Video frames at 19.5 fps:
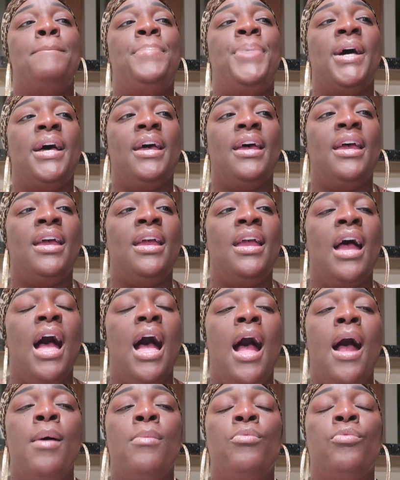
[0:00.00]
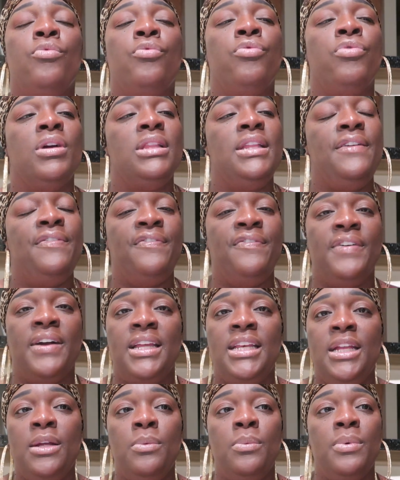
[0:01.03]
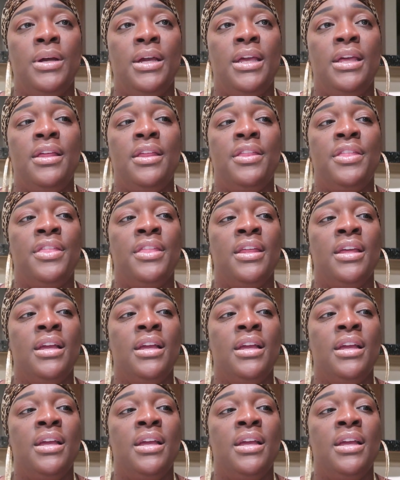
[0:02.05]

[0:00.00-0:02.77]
But I'm really funny with